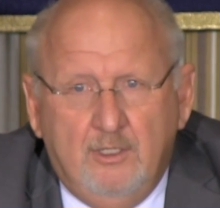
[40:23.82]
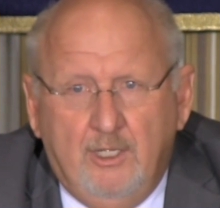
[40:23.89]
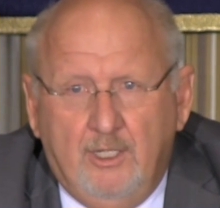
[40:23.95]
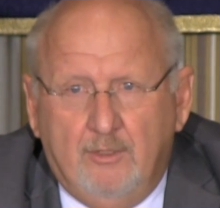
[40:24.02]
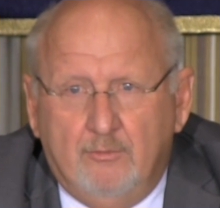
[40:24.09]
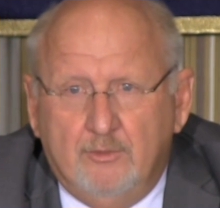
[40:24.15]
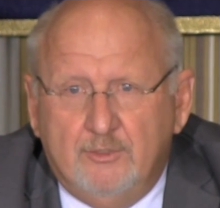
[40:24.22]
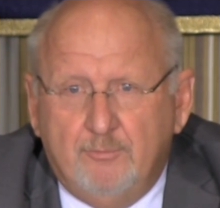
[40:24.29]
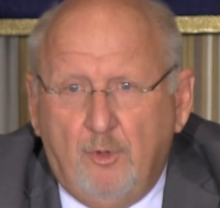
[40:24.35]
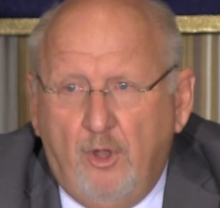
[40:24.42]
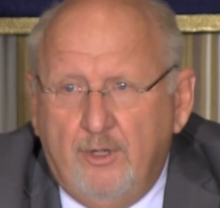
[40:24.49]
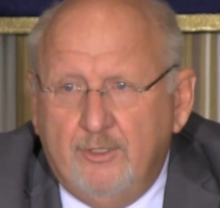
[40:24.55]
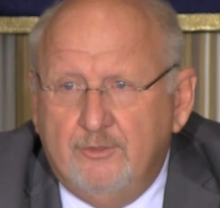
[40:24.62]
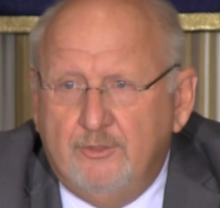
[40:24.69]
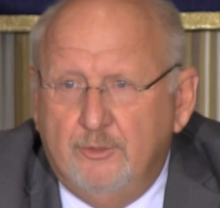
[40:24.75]
and
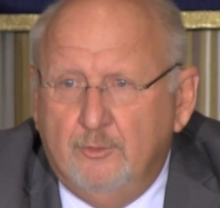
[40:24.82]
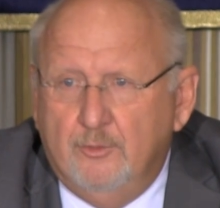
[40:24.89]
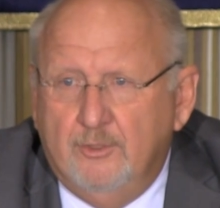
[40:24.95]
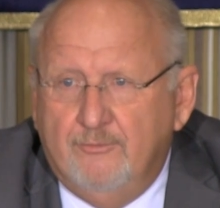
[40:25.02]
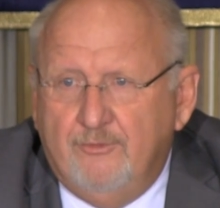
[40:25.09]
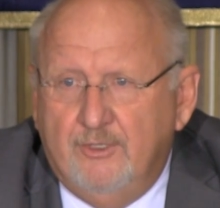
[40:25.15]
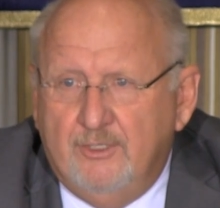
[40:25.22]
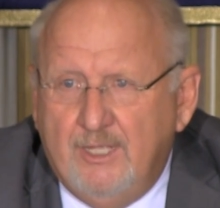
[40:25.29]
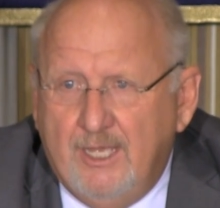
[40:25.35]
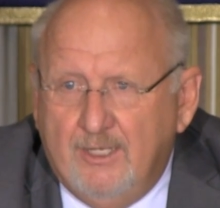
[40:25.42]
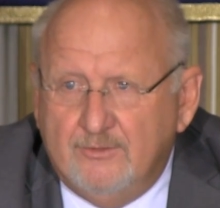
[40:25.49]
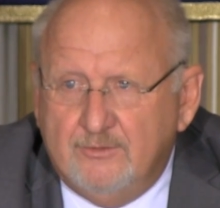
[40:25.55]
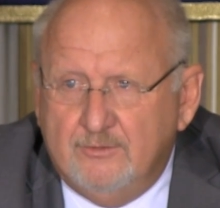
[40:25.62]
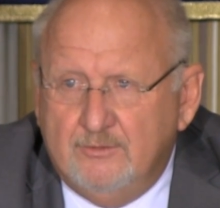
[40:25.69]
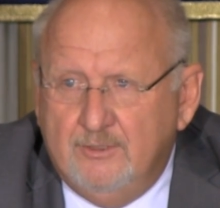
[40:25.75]
responded to if it
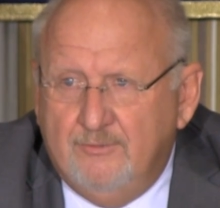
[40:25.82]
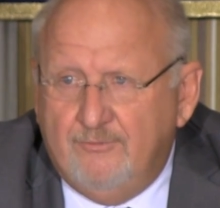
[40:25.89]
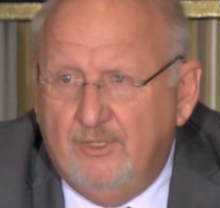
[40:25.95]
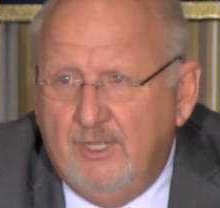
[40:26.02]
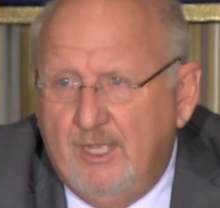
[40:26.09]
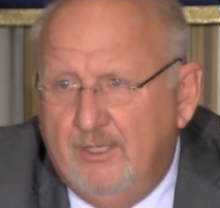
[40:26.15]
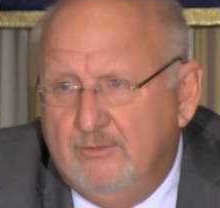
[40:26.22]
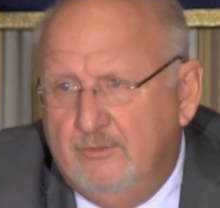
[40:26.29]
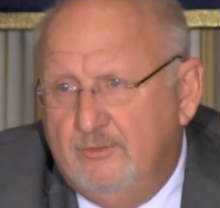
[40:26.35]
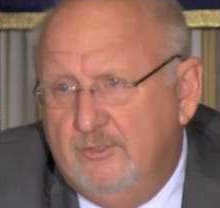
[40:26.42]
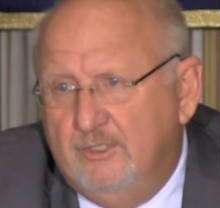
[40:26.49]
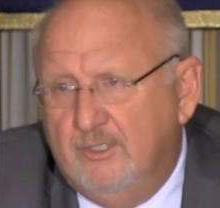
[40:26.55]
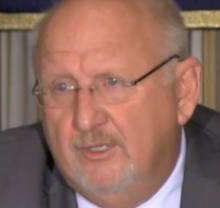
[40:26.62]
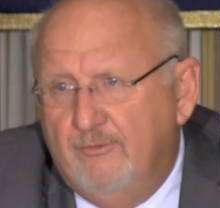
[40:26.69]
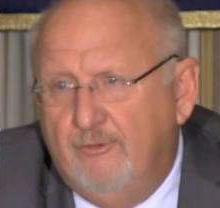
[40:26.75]
has a
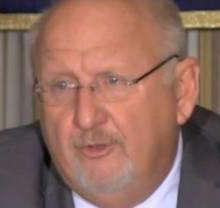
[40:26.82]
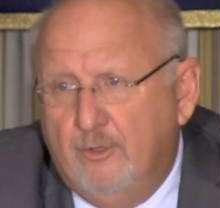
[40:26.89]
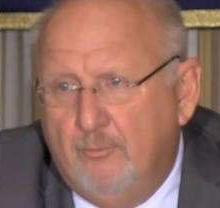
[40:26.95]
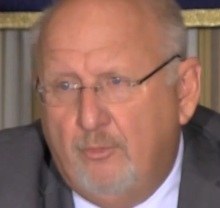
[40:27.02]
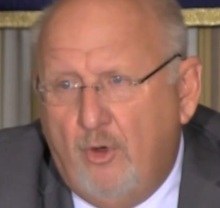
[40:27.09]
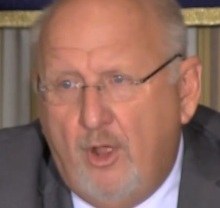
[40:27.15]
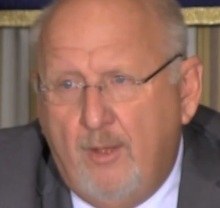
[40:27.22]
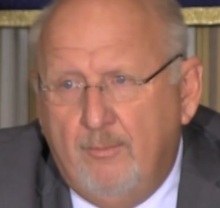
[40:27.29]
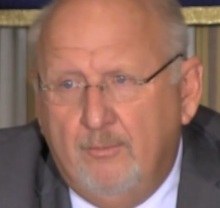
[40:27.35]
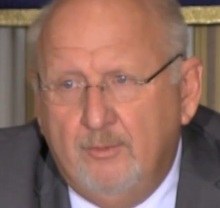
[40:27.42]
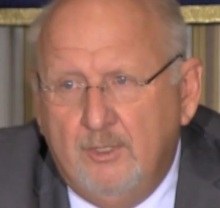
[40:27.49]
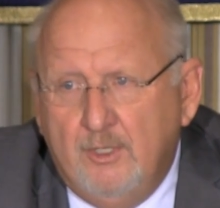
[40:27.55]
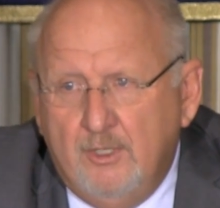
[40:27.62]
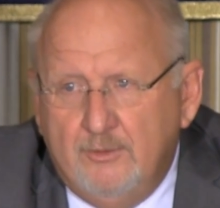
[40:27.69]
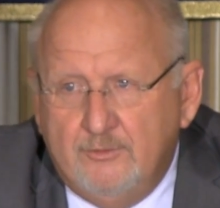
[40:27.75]
significant problem.
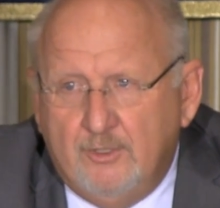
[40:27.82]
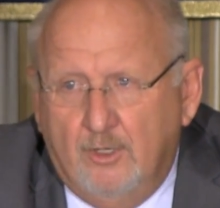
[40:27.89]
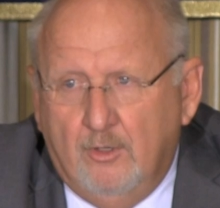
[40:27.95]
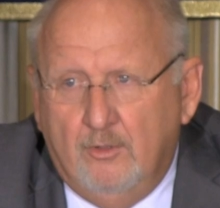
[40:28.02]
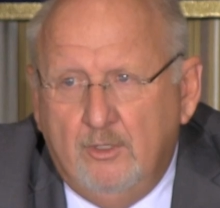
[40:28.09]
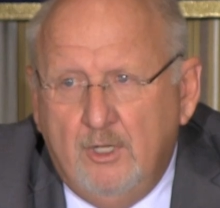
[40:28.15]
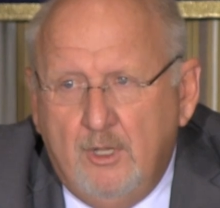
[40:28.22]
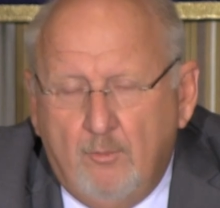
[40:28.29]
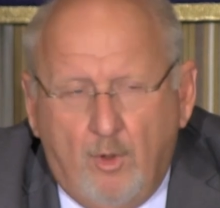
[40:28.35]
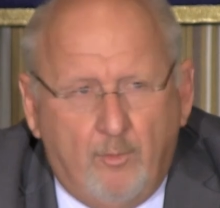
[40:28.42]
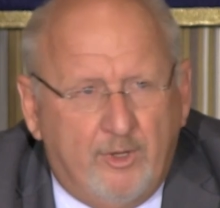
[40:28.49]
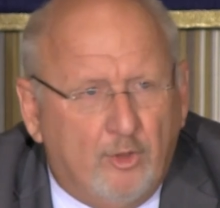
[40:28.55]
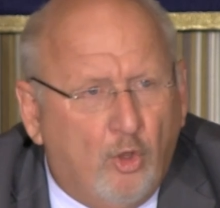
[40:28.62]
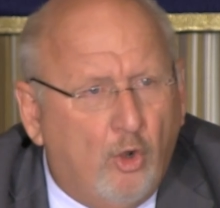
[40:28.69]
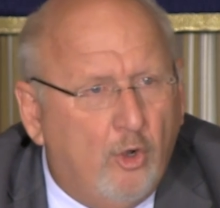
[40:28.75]
So what
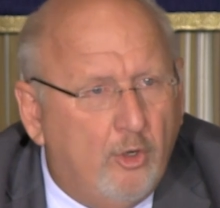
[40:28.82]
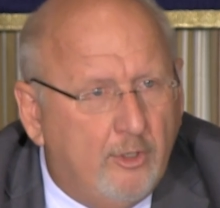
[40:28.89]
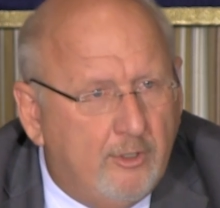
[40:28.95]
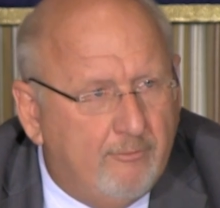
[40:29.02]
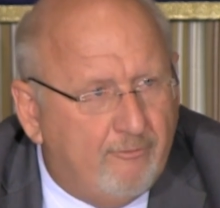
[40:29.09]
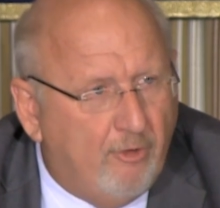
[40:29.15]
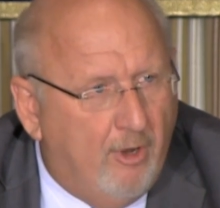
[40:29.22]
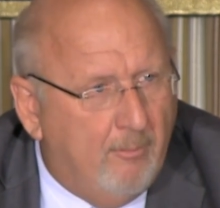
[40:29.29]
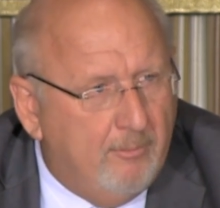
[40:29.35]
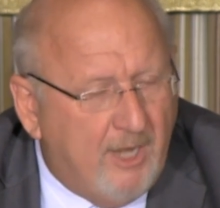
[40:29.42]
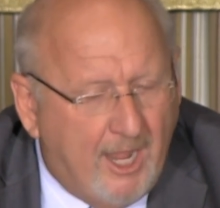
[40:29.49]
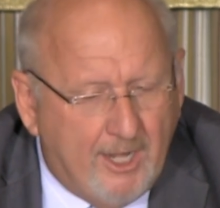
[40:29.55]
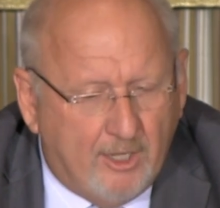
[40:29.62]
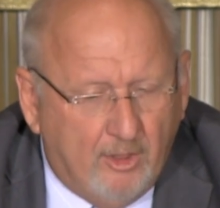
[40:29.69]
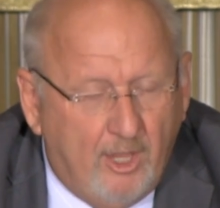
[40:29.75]
we learned from
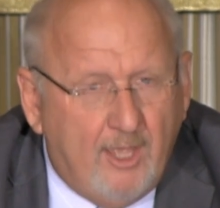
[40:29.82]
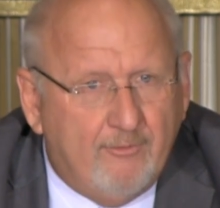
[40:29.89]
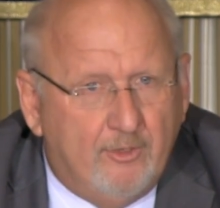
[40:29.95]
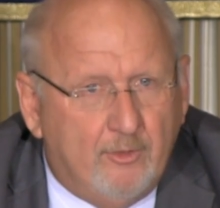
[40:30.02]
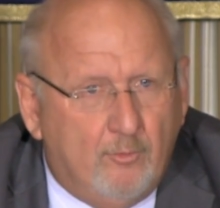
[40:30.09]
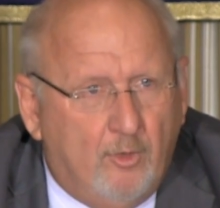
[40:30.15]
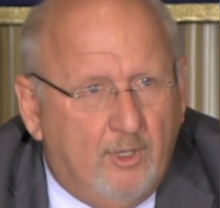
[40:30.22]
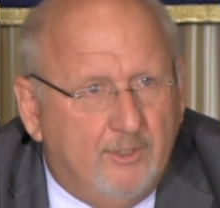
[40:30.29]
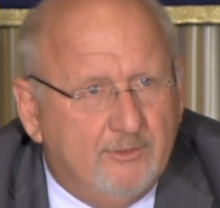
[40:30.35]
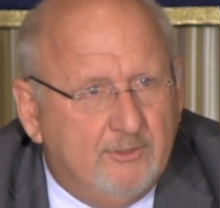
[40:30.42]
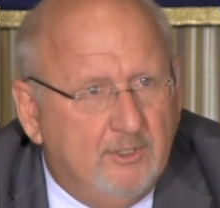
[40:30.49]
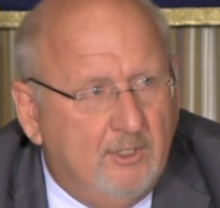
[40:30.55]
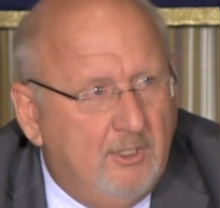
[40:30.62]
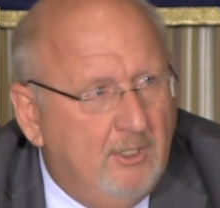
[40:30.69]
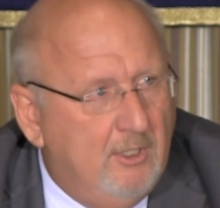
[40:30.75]
9/11
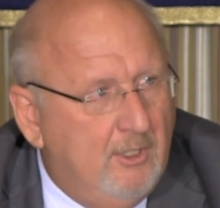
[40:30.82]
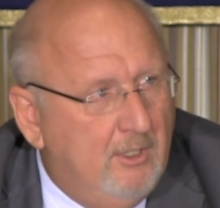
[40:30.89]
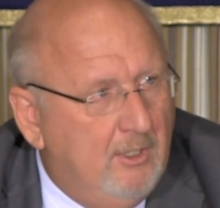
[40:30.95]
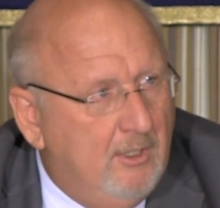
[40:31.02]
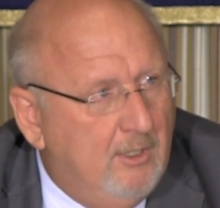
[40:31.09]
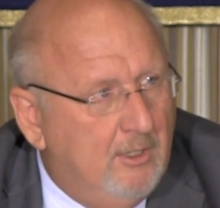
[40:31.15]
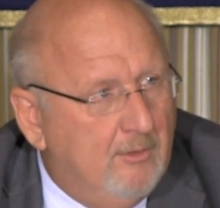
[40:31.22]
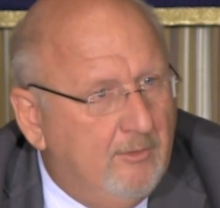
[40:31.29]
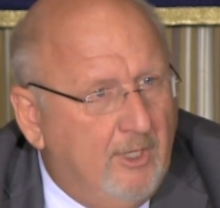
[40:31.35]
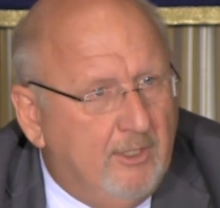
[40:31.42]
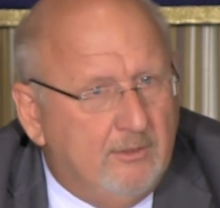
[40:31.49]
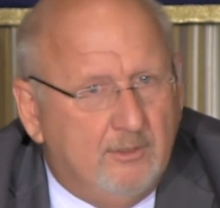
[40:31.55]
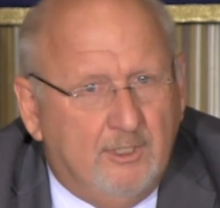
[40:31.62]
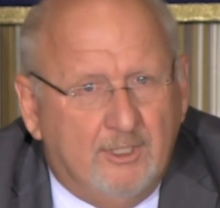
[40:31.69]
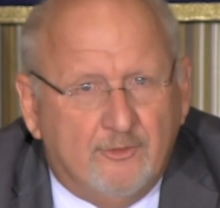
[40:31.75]
was
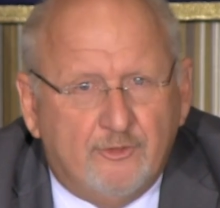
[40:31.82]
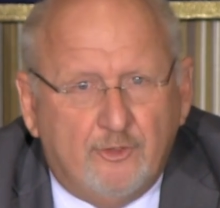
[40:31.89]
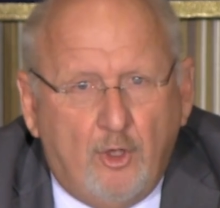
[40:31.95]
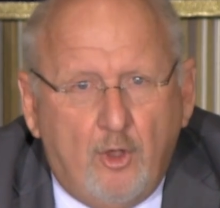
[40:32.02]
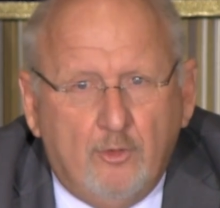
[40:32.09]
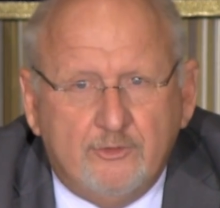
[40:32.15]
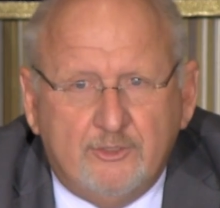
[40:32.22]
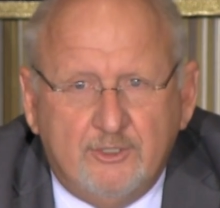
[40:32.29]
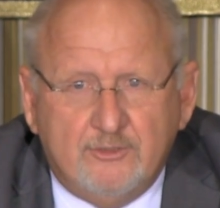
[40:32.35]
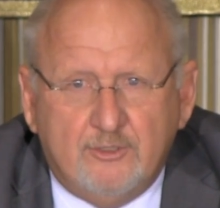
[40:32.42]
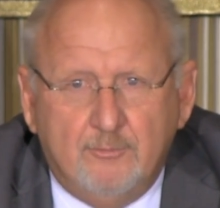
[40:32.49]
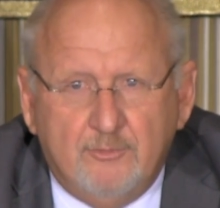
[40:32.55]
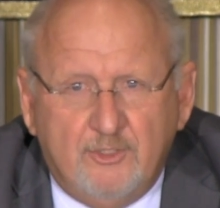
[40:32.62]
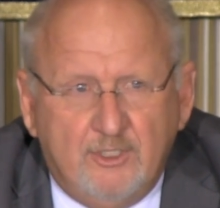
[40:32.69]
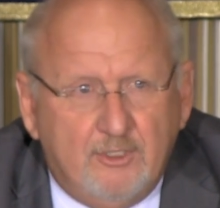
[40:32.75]
that the installed
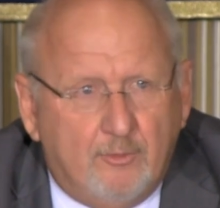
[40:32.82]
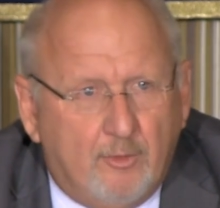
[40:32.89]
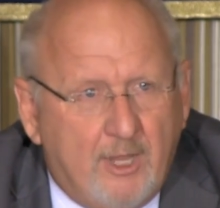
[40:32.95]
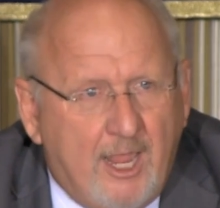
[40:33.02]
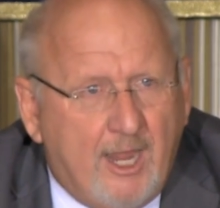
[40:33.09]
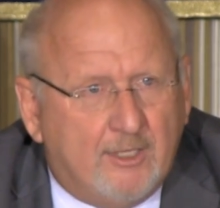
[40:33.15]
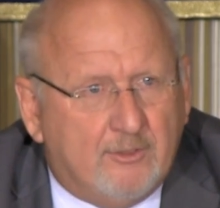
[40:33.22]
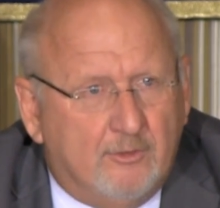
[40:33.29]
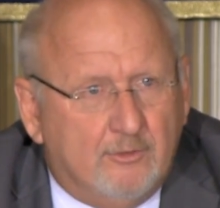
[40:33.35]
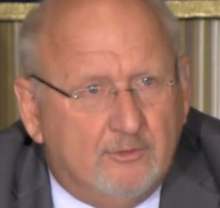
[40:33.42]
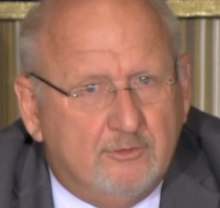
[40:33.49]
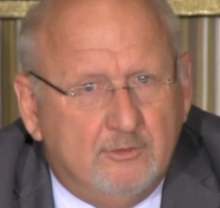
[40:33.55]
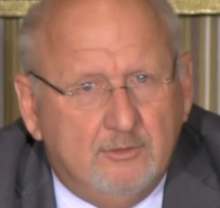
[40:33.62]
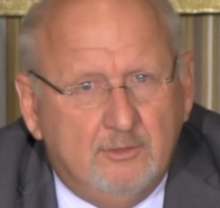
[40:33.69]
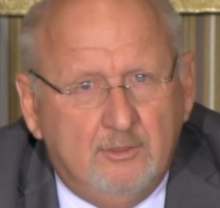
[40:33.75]
systems in the
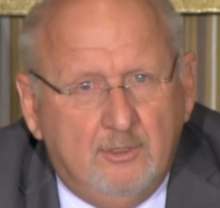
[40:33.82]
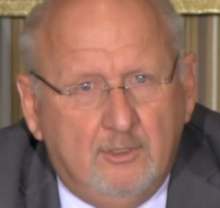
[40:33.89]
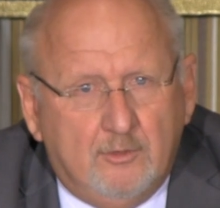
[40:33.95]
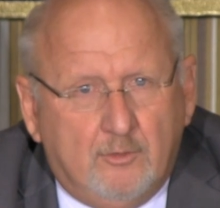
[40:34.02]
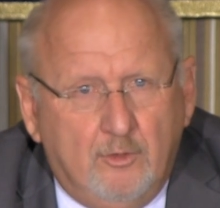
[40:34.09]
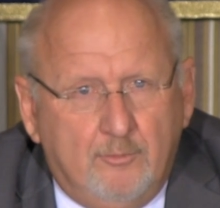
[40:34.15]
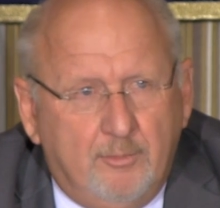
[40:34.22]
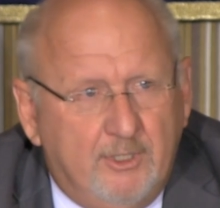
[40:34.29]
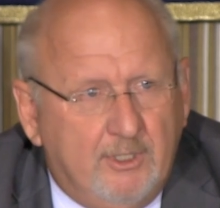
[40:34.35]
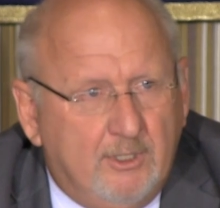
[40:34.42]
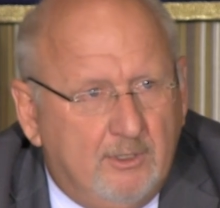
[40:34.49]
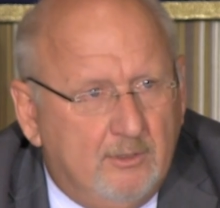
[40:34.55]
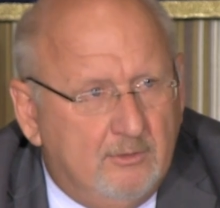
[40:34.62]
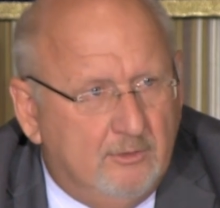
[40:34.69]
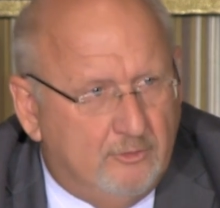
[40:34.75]
reactors could
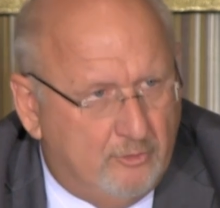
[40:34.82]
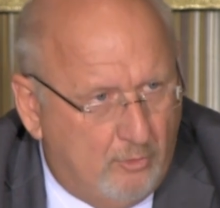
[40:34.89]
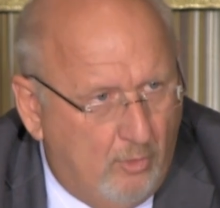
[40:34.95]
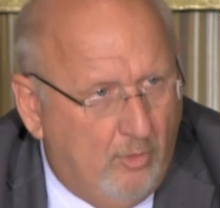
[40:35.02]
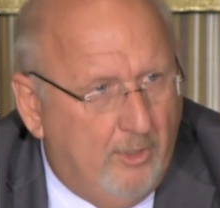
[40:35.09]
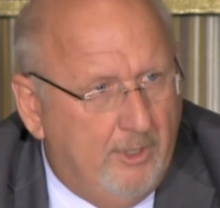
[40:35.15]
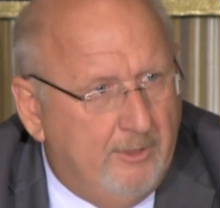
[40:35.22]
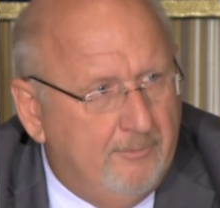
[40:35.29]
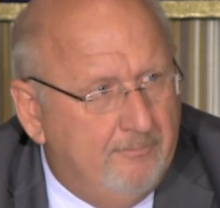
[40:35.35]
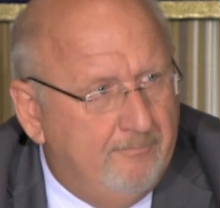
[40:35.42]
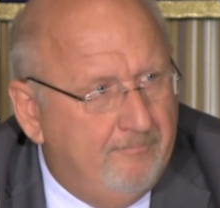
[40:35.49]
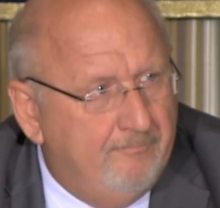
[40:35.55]
be destroyed